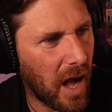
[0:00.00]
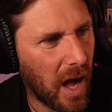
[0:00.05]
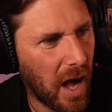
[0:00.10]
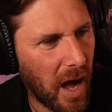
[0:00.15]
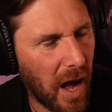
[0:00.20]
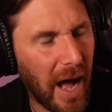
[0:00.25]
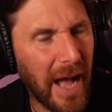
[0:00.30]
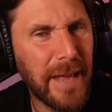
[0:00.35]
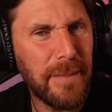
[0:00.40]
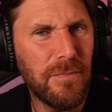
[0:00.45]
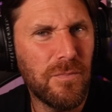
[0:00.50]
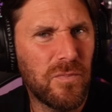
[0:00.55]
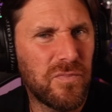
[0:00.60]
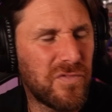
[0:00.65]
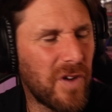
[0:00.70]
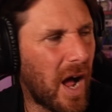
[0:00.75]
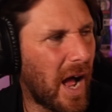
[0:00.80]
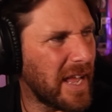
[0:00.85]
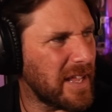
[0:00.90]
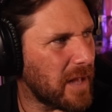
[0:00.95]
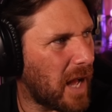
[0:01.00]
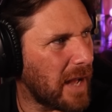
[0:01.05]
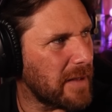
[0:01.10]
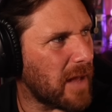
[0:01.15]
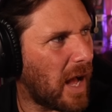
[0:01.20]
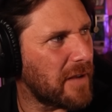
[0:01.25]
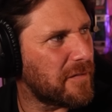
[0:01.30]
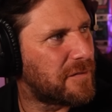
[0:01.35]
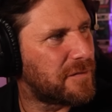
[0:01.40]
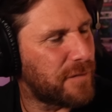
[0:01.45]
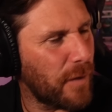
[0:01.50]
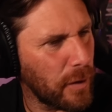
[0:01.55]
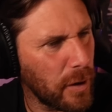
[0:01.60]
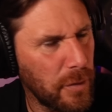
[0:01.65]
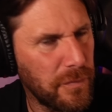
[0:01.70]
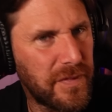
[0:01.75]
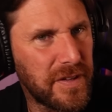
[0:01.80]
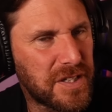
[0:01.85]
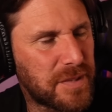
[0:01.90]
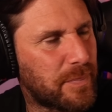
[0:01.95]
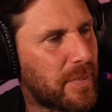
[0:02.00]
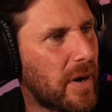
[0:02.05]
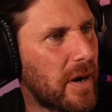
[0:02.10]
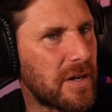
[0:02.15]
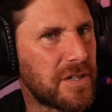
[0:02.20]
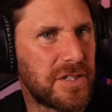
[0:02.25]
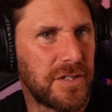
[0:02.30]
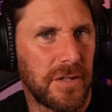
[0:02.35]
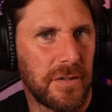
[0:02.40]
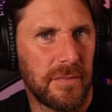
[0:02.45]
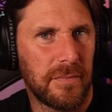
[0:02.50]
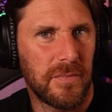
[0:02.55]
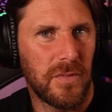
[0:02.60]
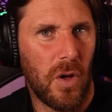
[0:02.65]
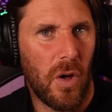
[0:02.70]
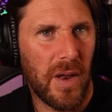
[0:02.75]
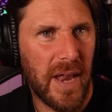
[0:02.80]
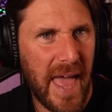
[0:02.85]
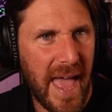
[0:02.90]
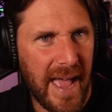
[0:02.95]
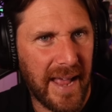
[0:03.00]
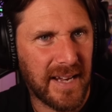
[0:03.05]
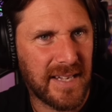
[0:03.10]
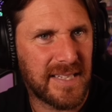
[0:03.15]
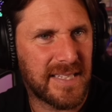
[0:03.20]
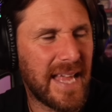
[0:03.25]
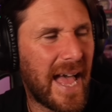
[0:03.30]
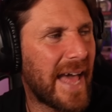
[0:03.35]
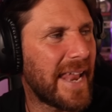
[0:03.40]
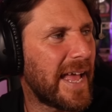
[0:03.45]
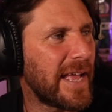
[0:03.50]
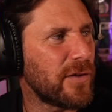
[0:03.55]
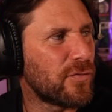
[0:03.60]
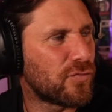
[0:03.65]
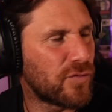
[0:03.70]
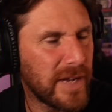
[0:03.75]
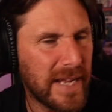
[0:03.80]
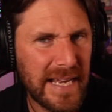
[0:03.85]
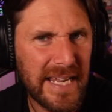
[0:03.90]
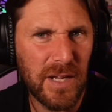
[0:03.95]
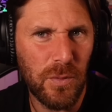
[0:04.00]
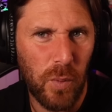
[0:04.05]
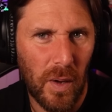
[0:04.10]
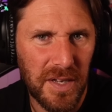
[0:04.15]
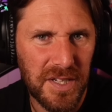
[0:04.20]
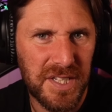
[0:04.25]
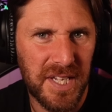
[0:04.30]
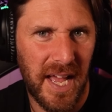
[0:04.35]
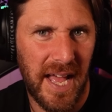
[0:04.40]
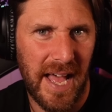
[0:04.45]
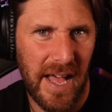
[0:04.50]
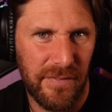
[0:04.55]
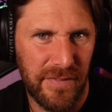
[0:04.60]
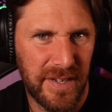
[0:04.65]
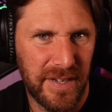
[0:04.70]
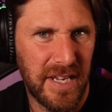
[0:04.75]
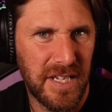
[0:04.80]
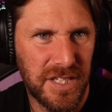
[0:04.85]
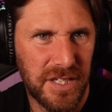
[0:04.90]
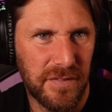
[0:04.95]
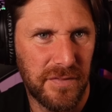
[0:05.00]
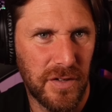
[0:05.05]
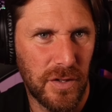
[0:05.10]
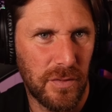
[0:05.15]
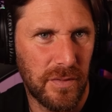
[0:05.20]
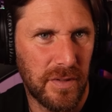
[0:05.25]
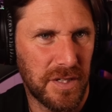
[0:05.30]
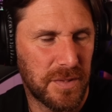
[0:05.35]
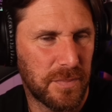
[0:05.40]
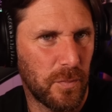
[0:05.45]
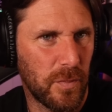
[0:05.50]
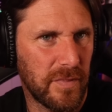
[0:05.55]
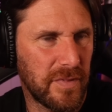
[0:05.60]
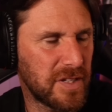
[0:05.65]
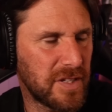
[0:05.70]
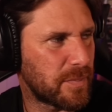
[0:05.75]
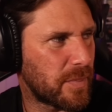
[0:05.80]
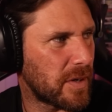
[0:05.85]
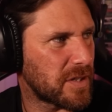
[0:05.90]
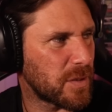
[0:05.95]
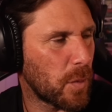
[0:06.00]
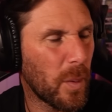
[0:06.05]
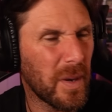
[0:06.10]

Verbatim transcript: I'm I, I, I followed this person on X and I really want to have an interview this with this person.